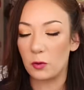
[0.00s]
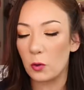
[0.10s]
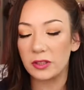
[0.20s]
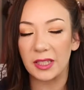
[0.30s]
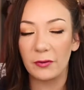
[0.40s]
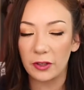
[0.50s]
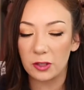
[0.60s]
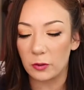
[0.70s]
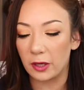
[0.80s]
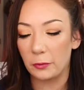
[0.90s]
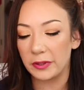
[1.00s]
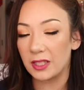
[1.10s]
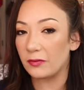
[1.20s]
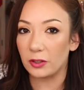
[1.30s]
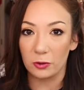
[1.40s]
course, every store I always
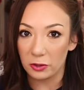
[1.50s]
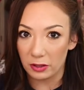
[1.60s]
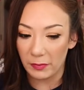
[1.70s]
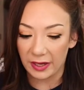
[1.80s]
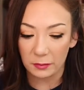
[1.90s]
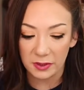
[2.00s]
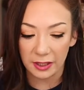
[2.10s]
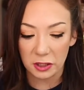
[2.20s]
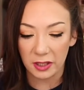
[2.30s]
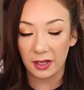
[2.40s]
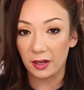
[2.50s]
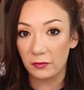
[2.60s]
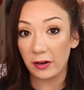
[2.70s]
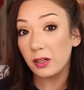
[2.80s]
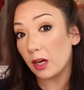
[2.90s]
have to go to the makeup section and I
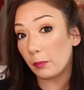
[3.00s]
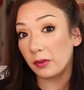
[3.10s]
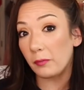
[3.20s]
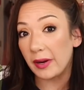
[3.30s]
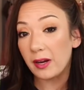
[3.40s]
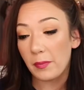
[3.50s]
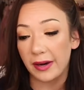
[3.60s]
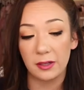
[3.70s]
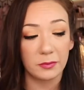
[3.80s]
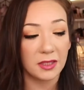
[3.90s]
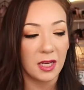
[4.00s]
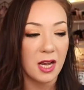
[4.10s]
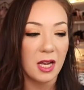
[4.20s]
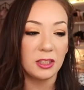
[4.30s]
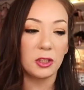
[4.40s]
found a couple of makeup items.
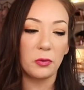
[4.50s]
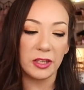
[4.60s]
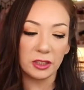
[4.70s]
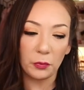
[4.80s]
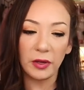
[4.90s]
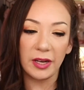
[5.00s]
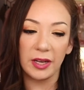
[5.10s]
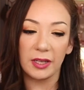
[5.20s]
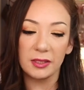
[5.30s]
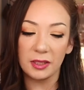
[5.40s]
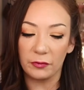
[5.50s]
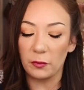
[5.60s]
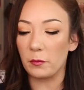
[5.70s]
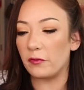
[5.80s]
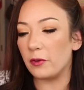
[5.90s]
So this one is
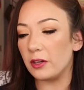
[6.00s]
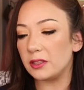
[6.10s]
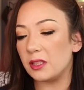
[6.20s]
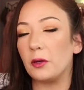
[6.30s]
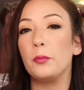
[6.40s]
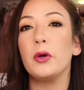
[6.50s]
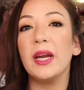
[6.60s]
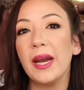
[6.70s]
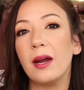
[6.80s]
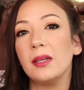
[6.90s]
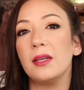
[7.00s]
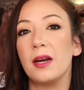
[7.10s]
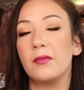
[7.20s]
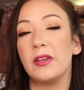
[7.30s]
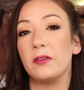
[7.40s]
from Versed. They're bringing out a
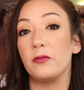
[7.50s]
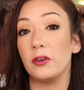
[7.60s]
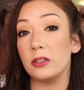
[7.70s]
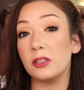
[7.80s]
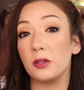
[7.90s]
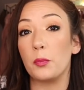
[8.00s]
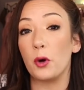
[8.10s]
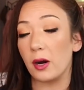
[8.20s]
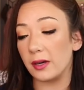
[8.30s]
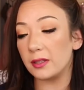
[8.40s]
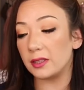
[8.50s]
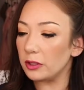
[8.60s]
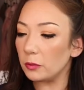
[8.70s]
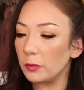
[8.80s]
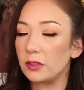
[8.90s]
lot of their Versed products.
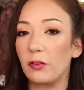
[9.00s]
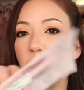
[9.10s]
This one was for